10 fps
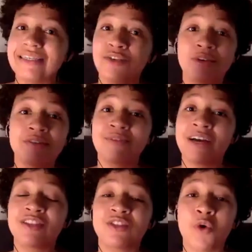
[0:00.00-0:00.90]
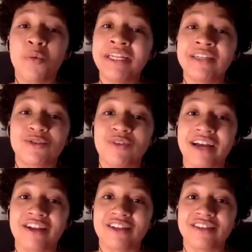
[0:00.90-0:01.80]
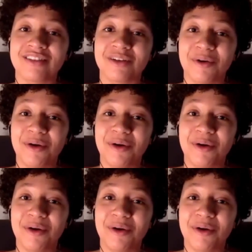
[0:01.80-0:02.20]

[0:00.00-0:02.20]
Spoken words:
you can find so many distractions though.